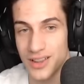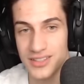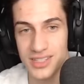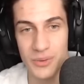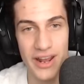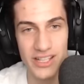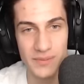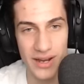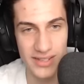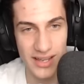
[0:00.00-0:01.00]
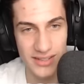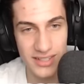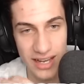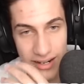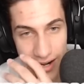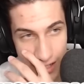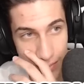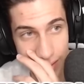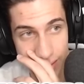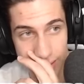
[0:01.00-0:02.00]
let's see what Xbox has. He's got an
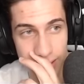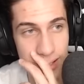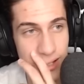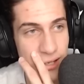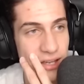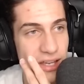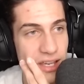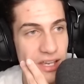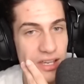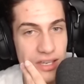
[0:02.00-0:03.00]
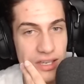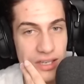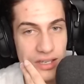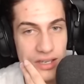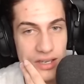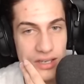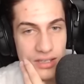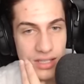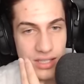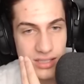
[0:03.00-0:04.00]
Xmas. And
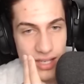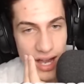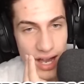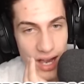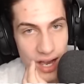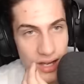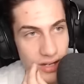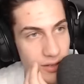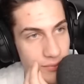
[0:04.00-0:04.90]
he's got...